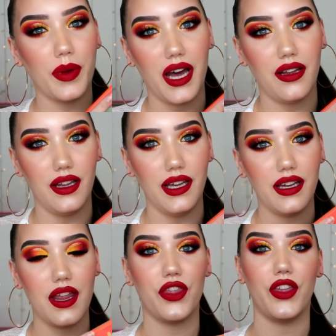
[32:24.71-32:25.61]

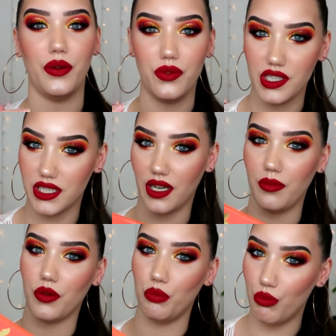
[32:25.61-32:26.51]
palette 1,000
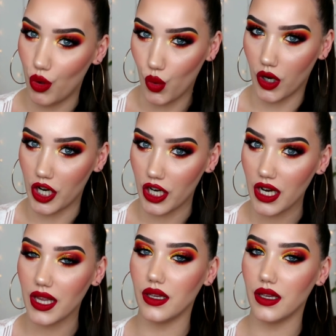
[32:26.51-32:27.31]
times more